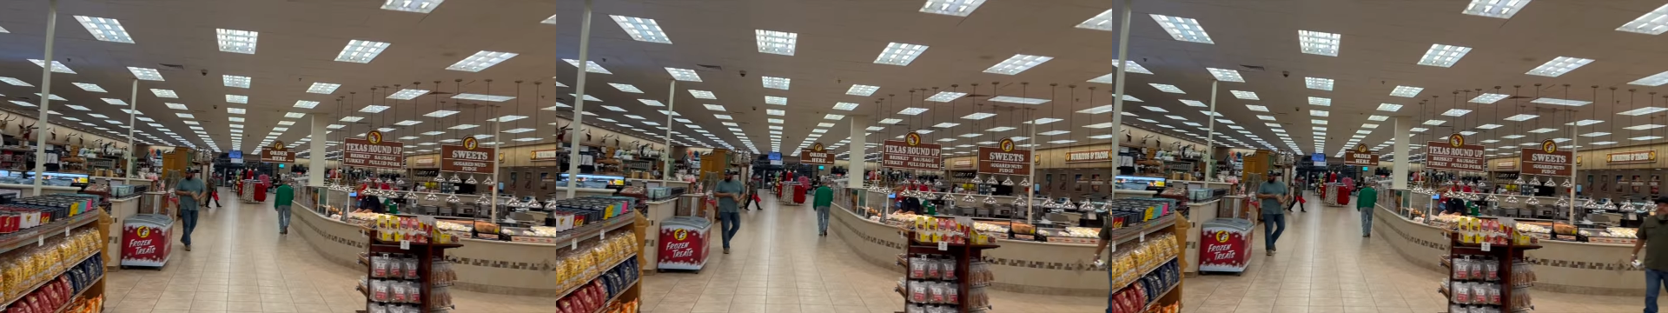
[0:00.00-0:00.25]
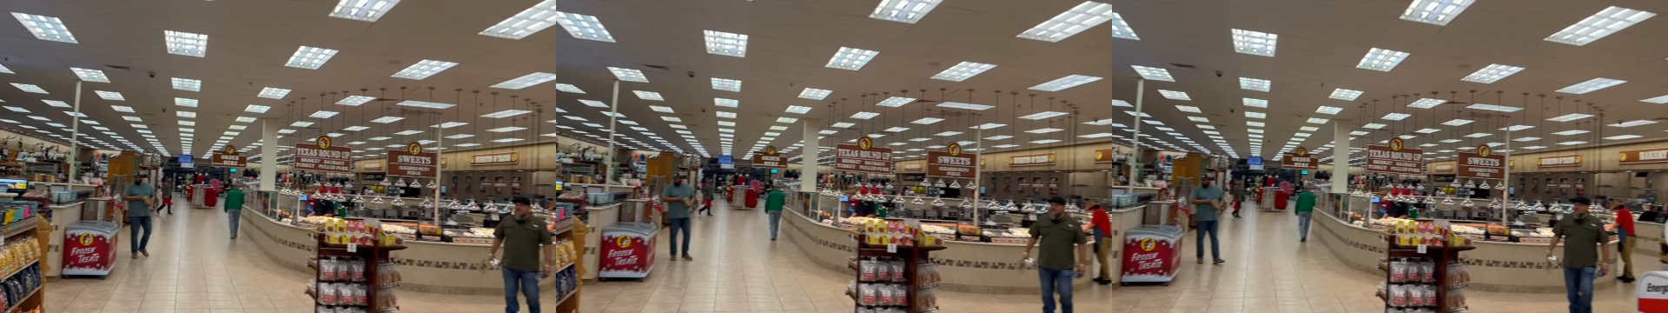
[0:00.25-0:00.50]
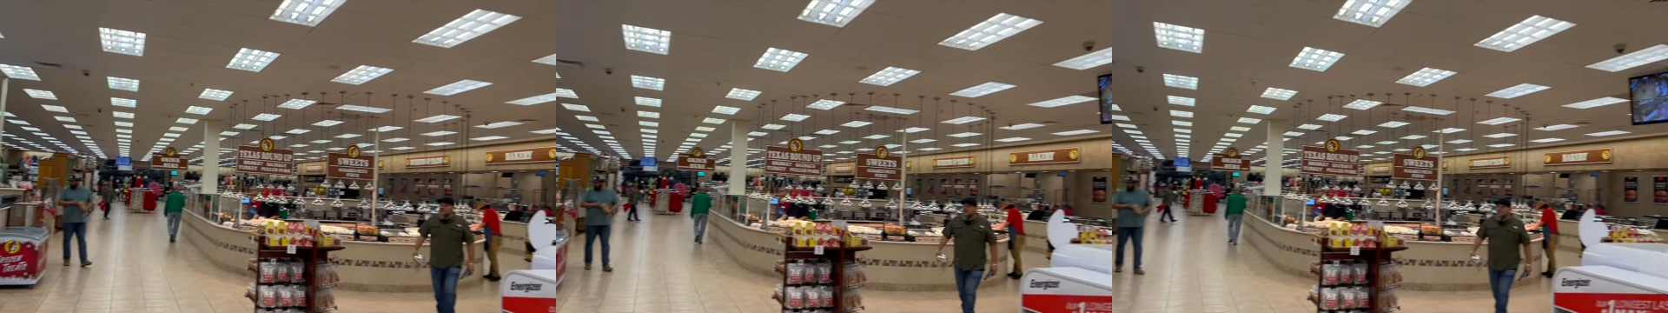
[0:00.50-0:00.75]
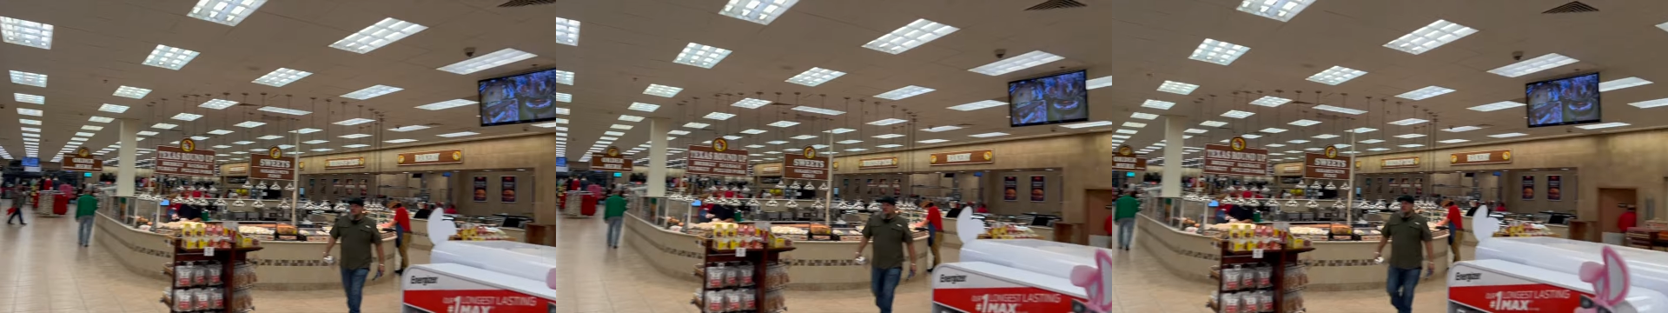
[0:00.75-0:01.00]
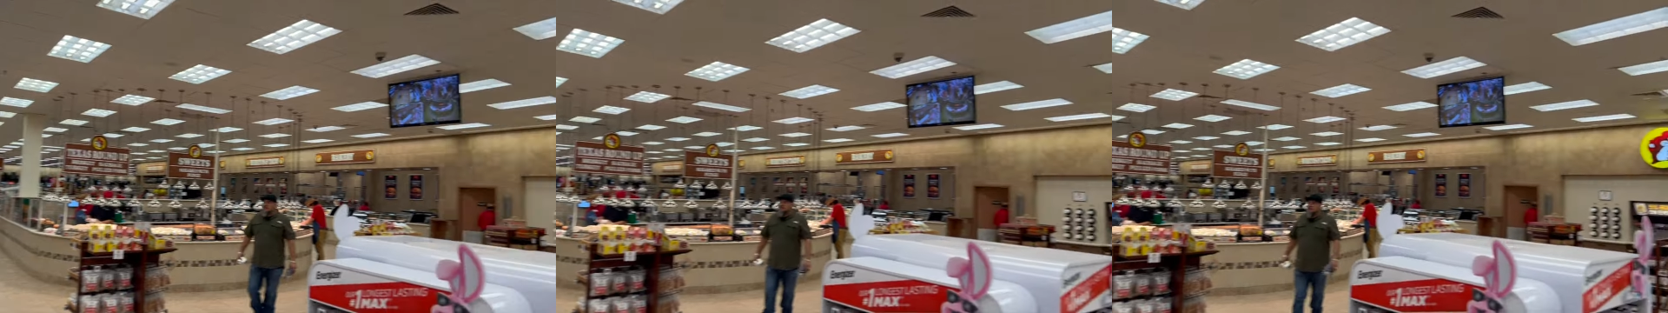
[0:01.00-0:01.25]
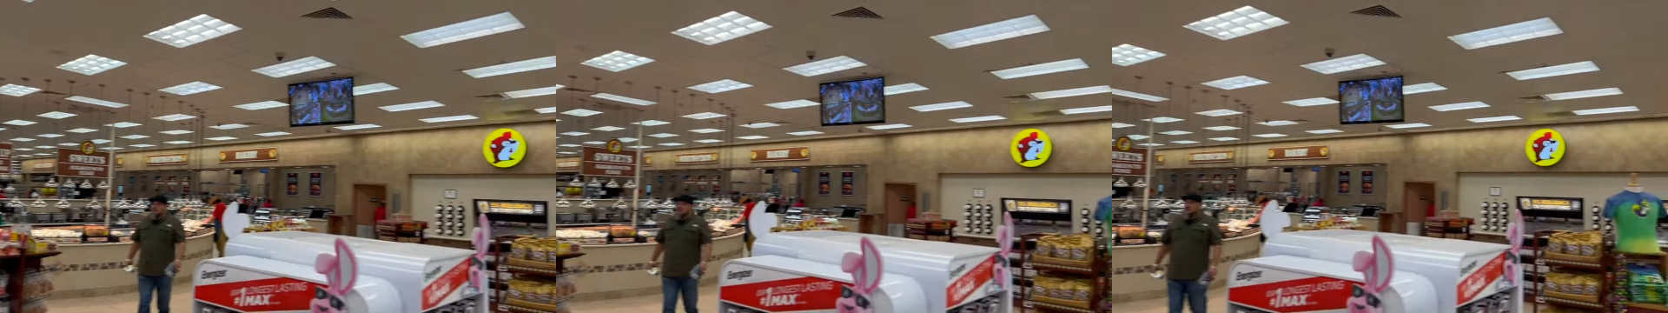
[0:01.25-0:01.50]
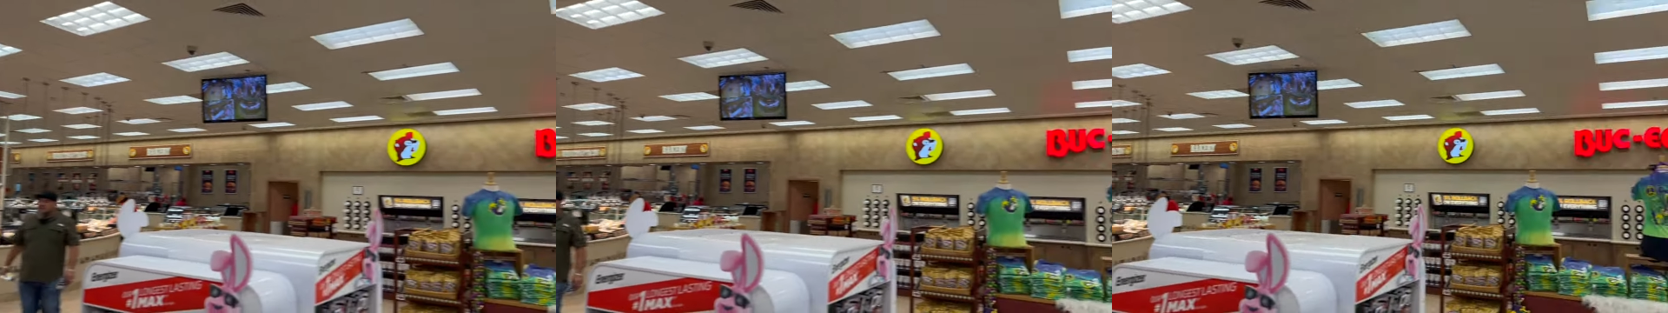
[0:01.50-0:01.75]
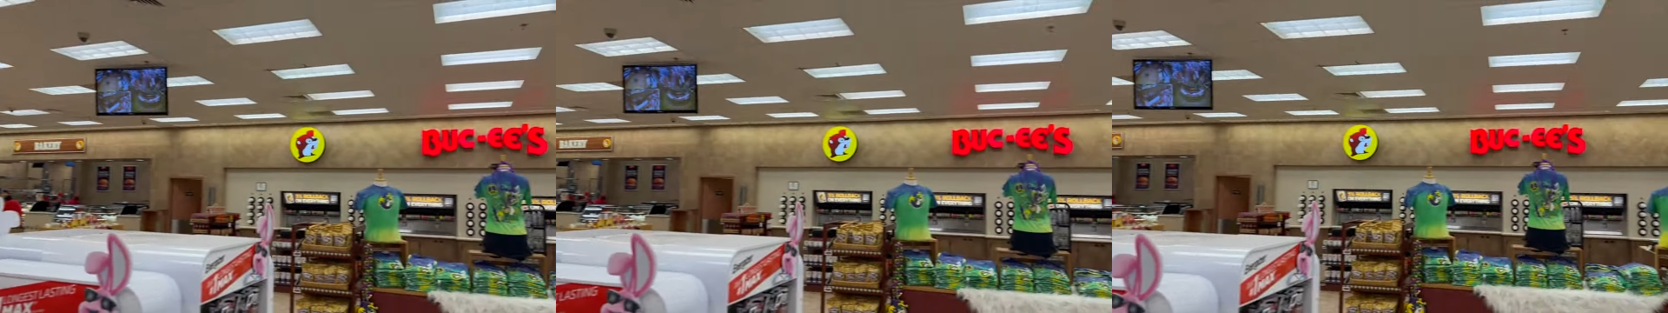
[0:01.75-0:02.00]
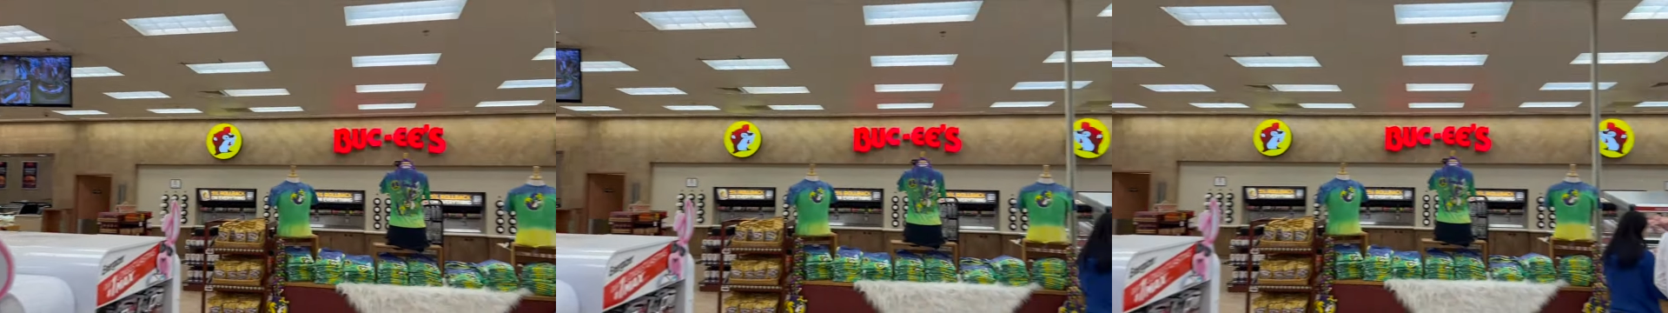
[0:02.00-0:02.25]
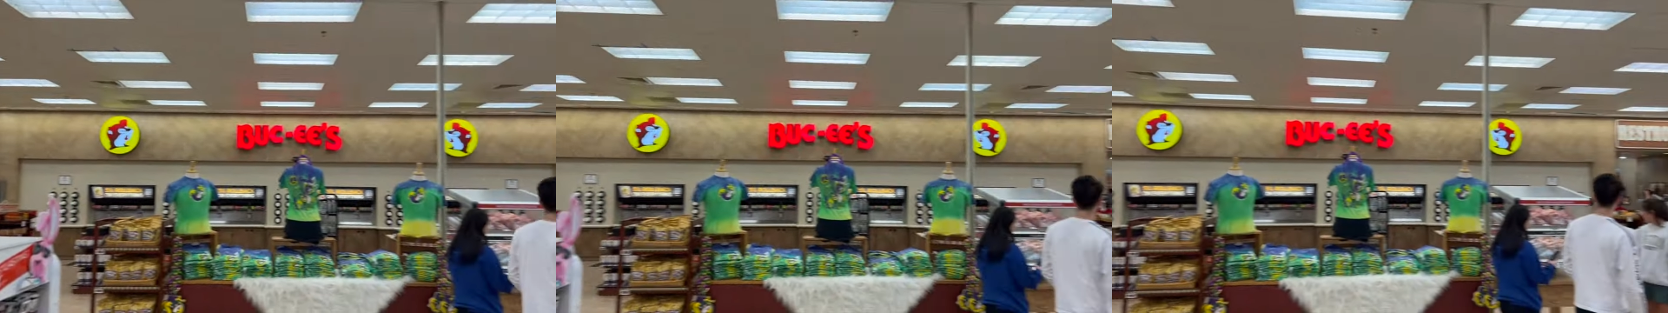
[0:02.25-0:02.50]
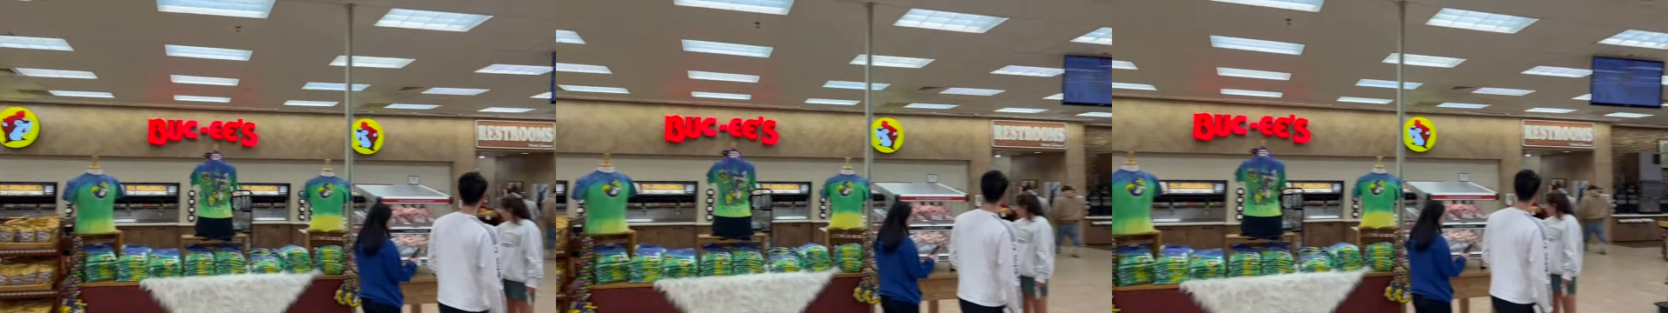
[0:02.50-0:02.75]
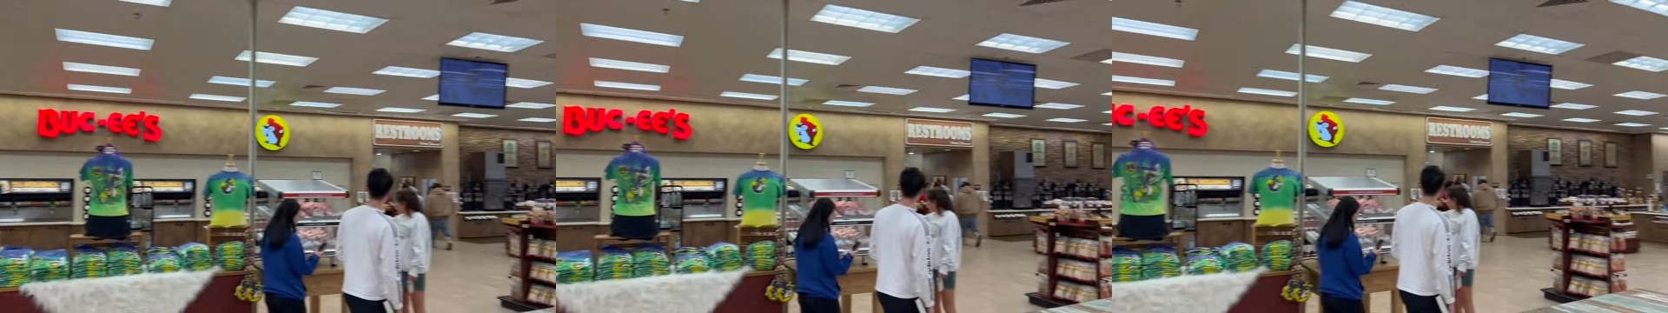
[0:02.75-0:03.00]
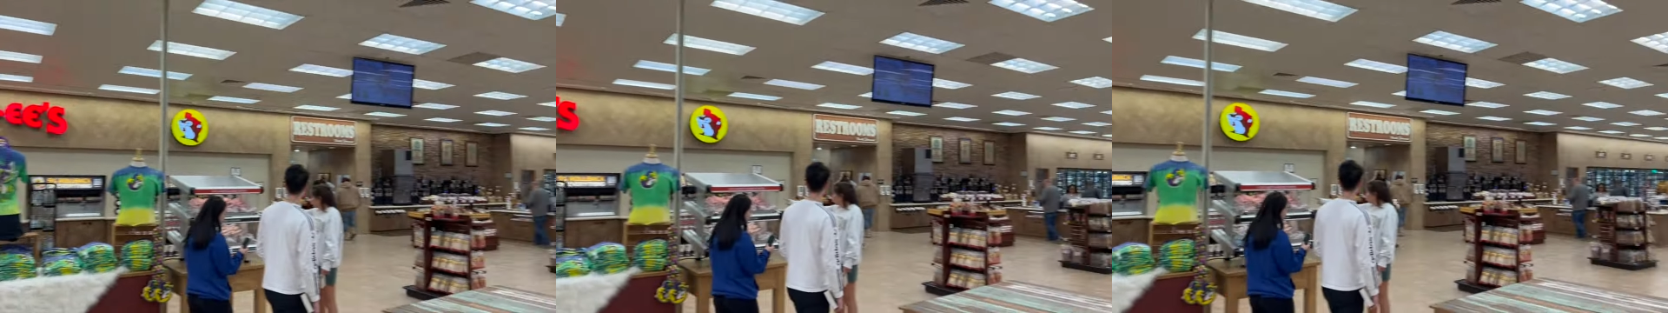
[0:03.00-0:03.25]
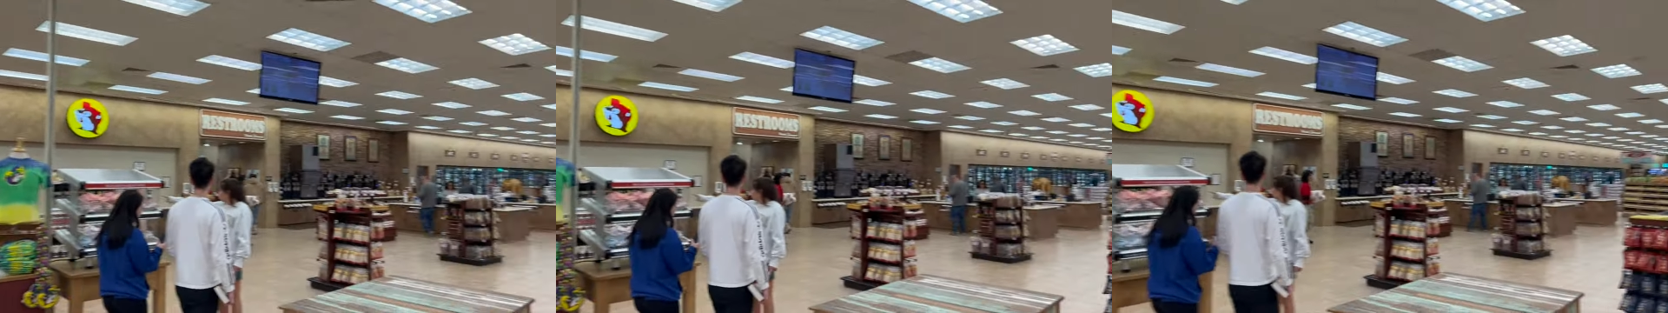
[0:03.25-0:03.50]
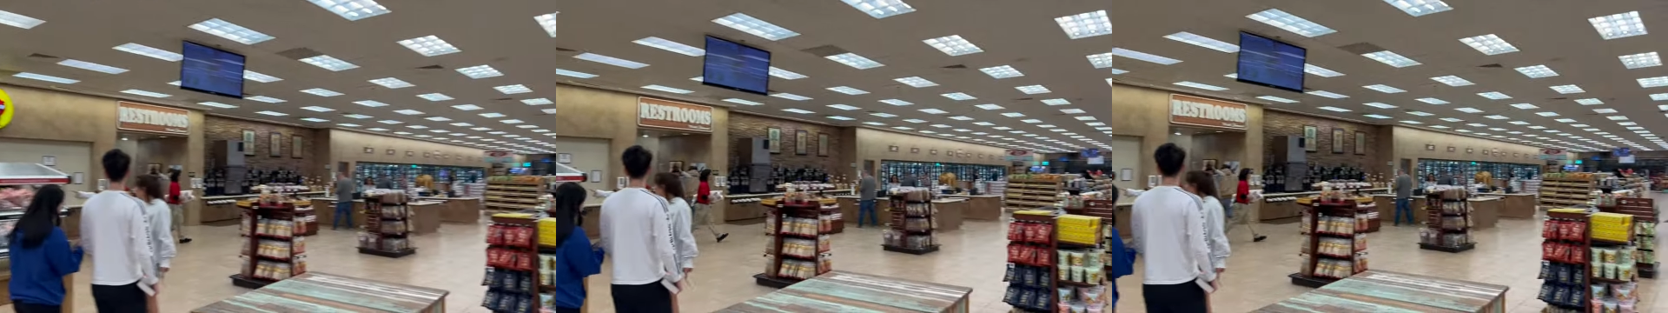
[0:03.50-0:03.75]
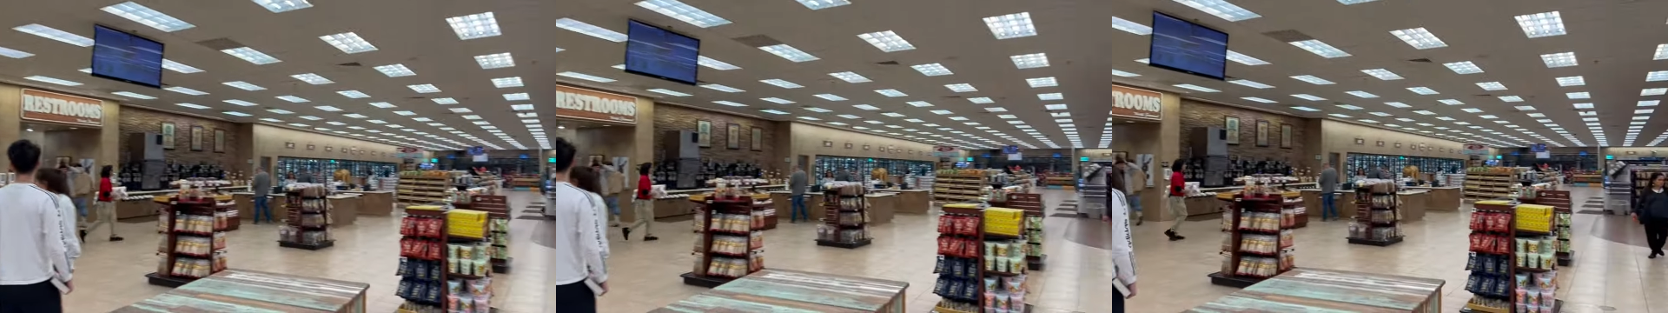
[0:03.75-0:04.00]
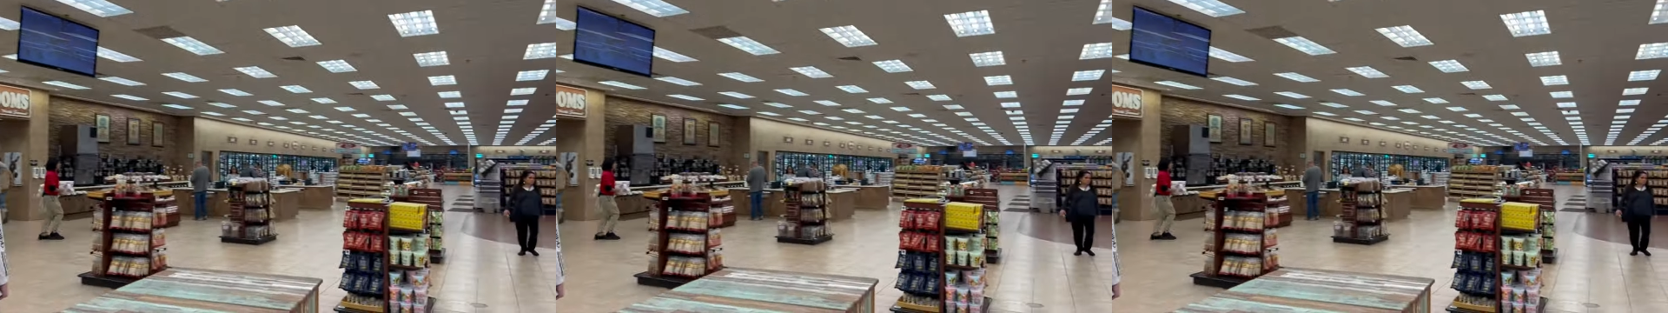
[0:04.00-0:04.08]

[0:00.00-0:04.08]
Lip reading: [unreadable: no face in view]